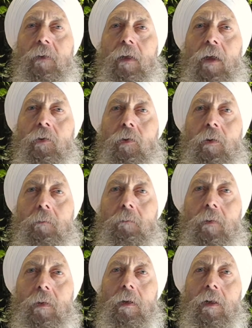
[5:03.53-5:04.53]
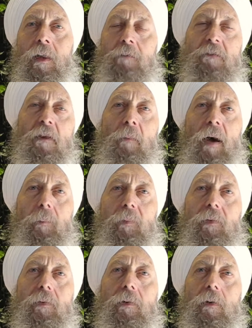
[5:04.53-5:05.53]
And you can lift them up,
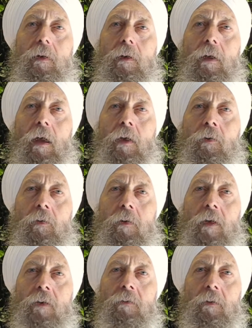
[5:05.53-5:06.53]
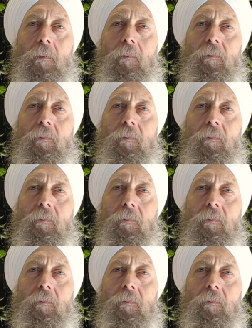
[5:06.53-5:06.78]
and you can give them